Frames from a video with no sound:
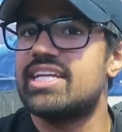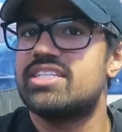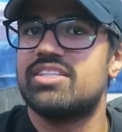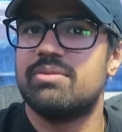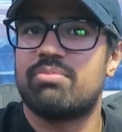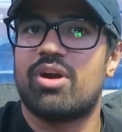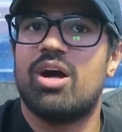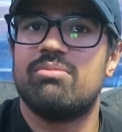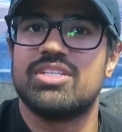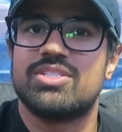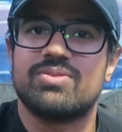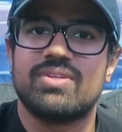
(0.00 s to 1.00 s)
into the
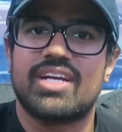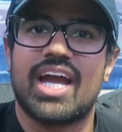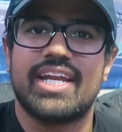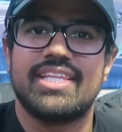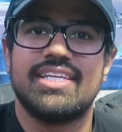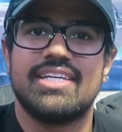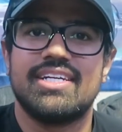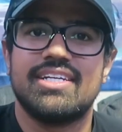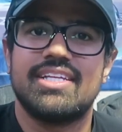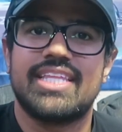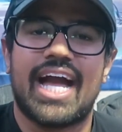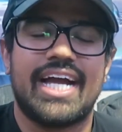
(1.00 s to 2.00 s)
problem is kind of
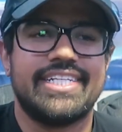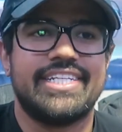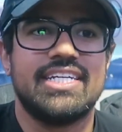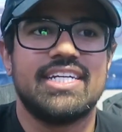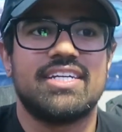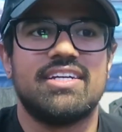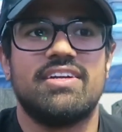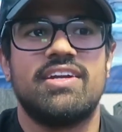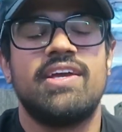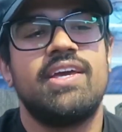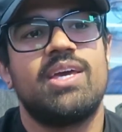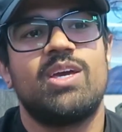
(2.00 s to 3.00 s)
the idea here.
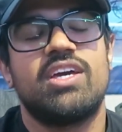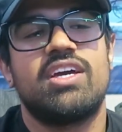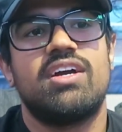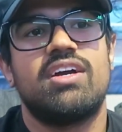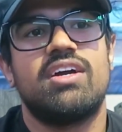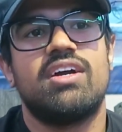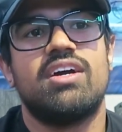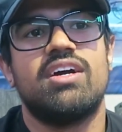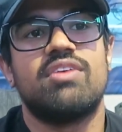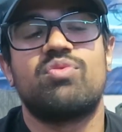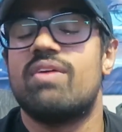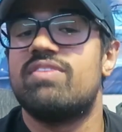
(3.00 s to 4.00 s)

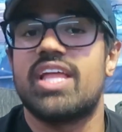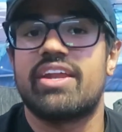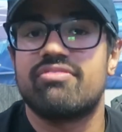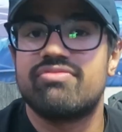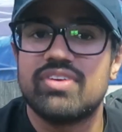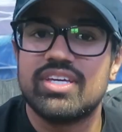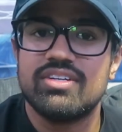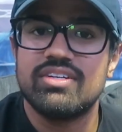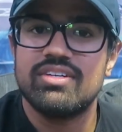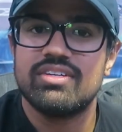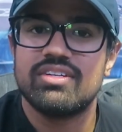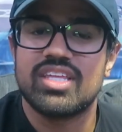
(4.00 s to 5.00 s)
If you have a lot of
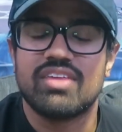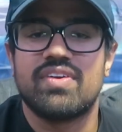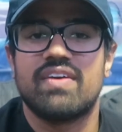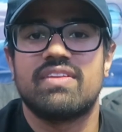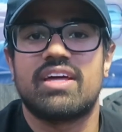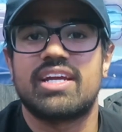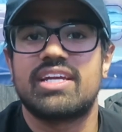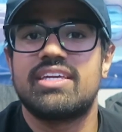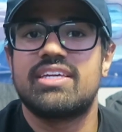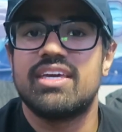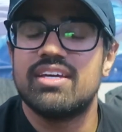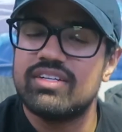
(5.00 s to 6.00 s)
fear, if you have a lot
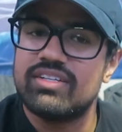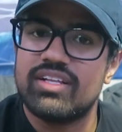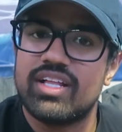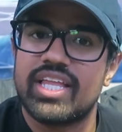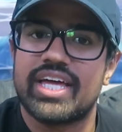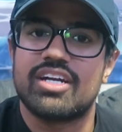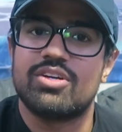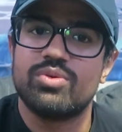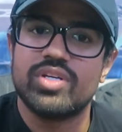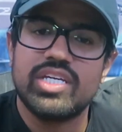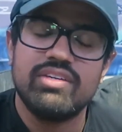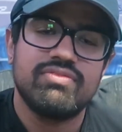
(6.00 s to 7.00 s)
of guilt, a lot of
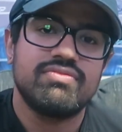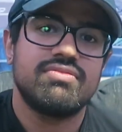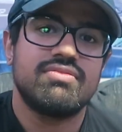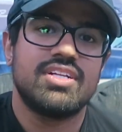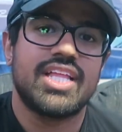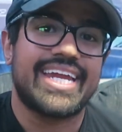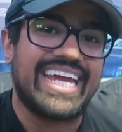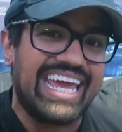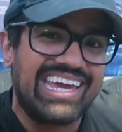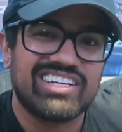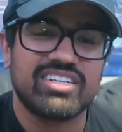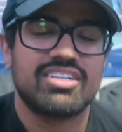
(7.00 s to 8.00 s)
grief, a lot of
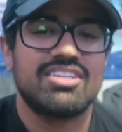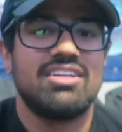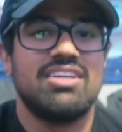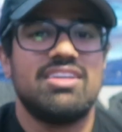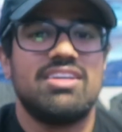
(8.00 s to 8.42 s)
anger,